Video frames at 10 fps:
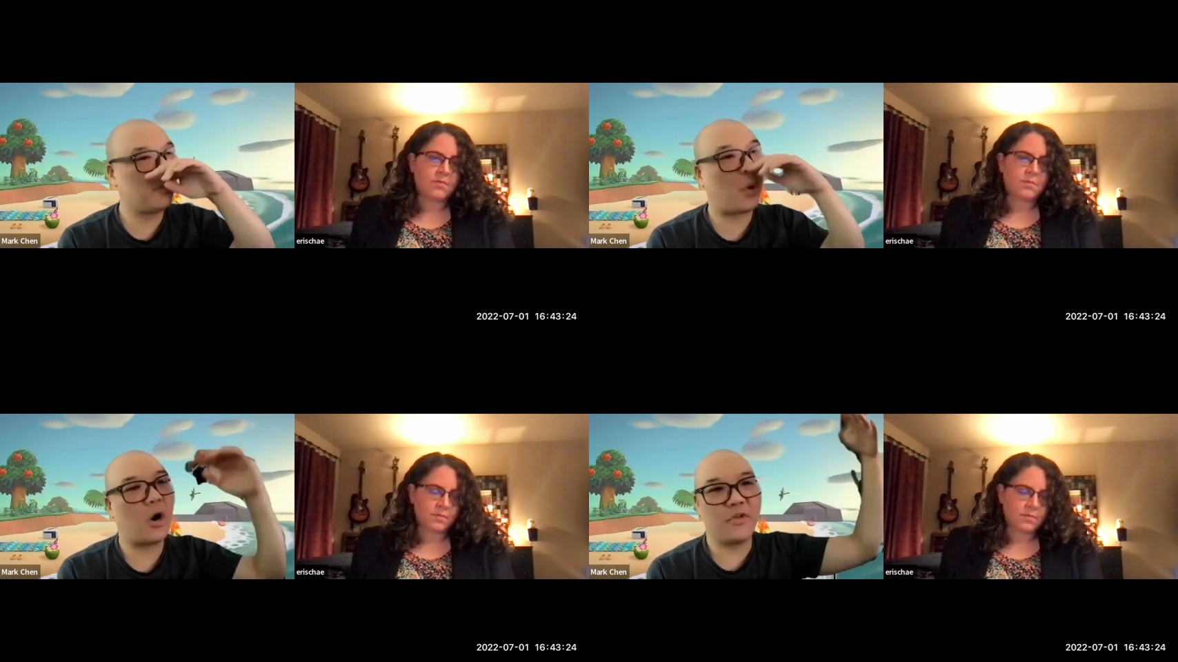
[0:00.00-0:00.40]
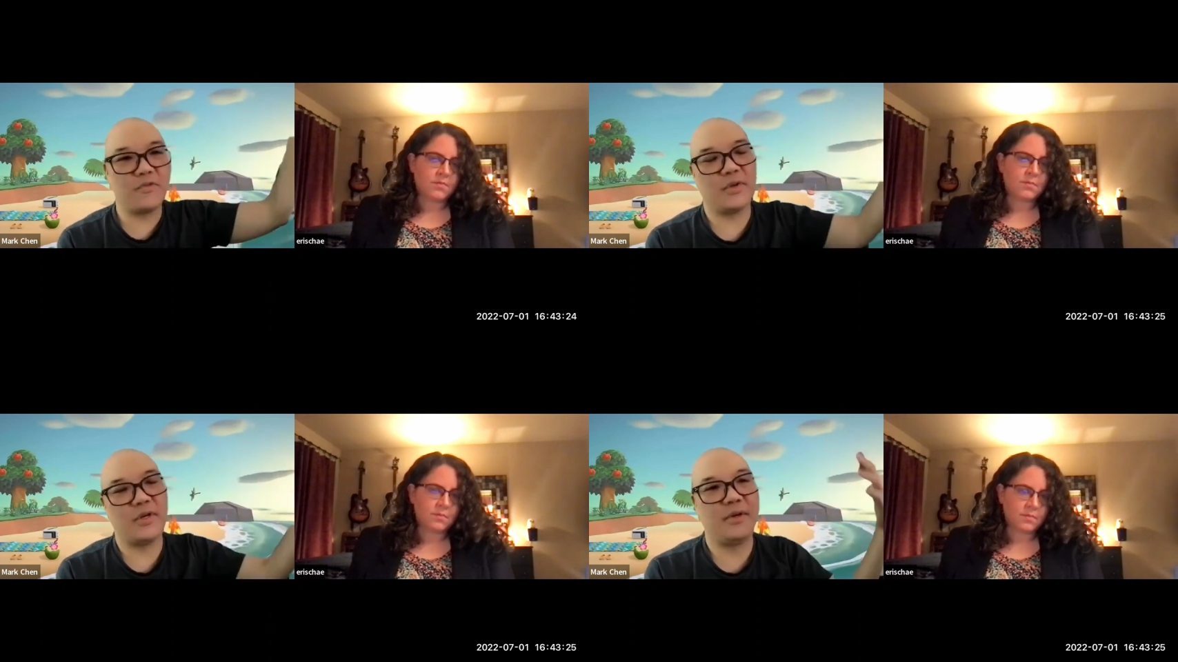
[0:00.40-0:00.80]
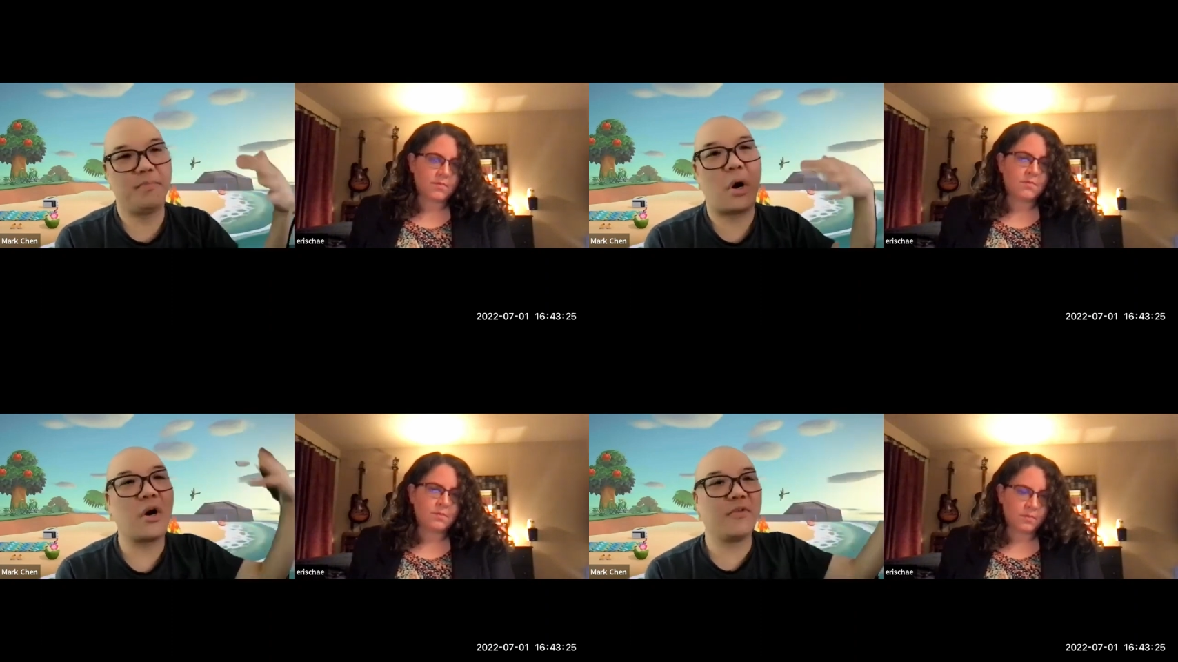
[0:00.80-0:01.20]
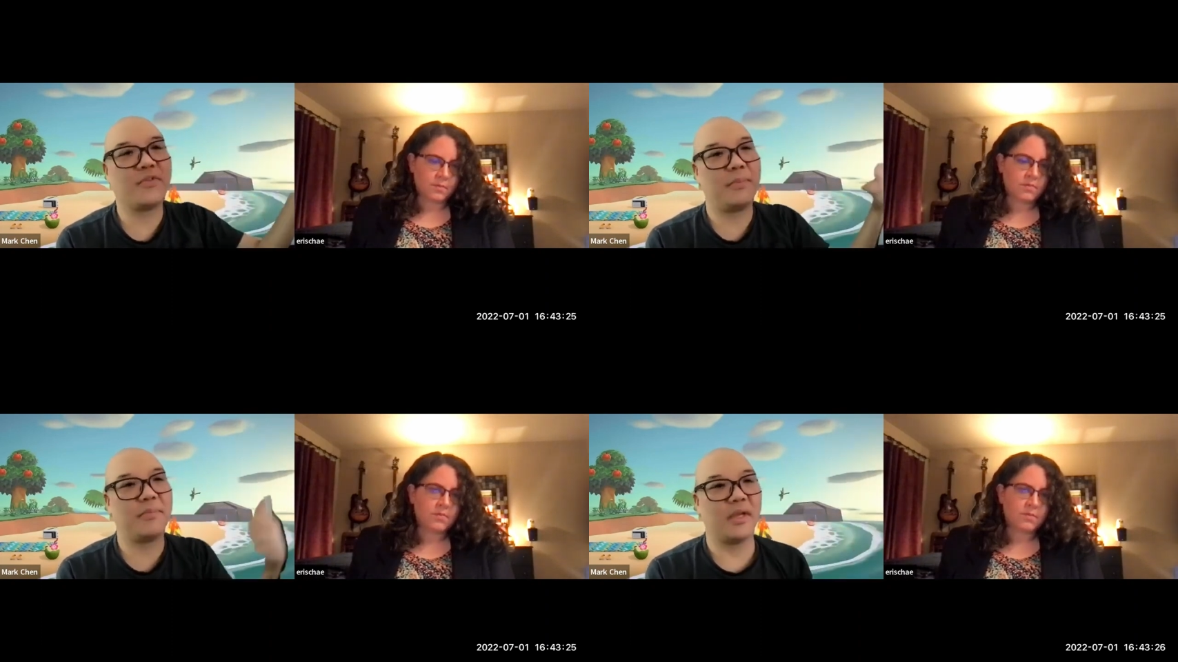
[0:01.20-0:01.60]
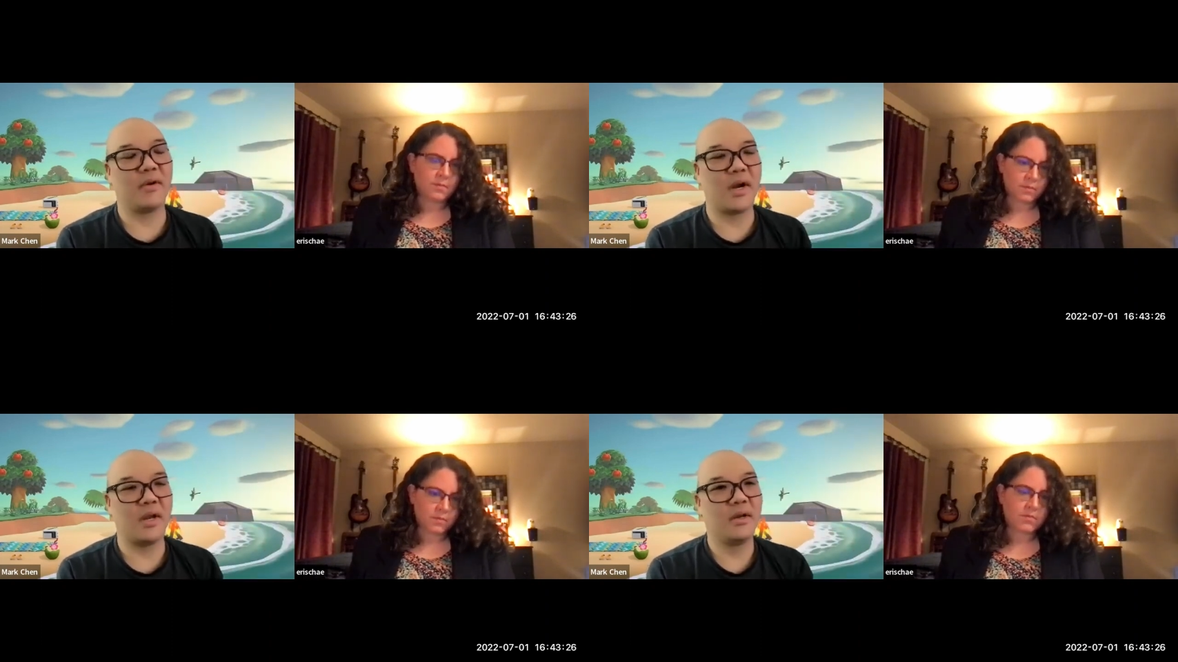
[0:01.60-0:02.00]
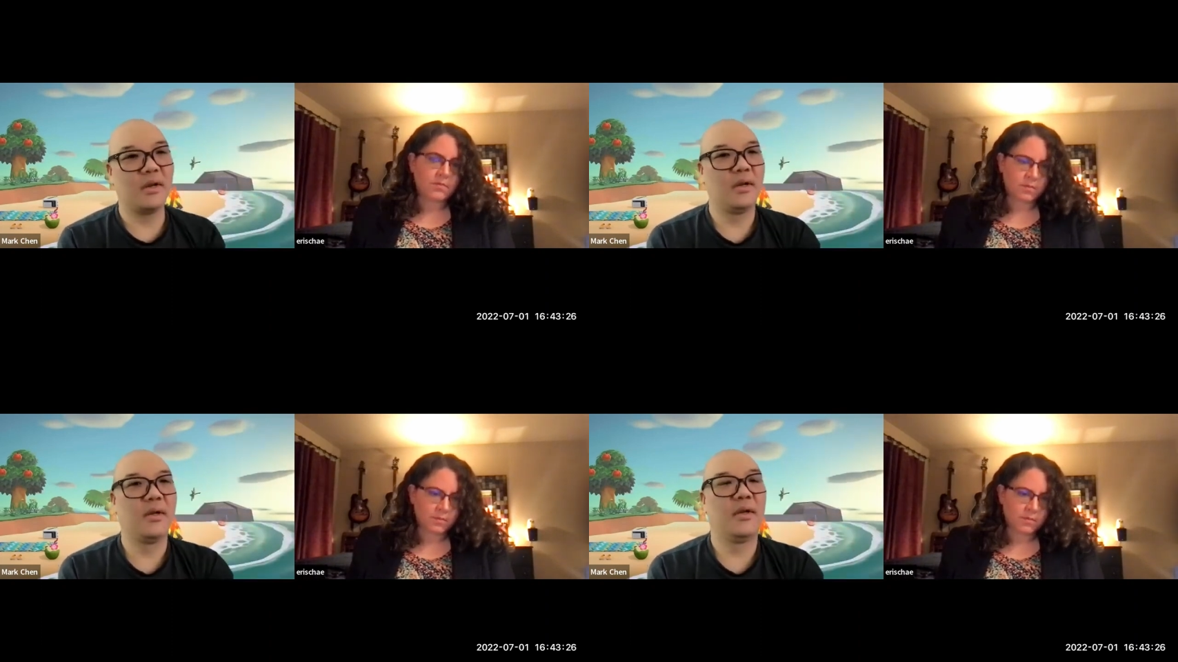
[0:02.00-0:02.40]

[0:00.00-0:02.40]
Speaker 1: part of something, right?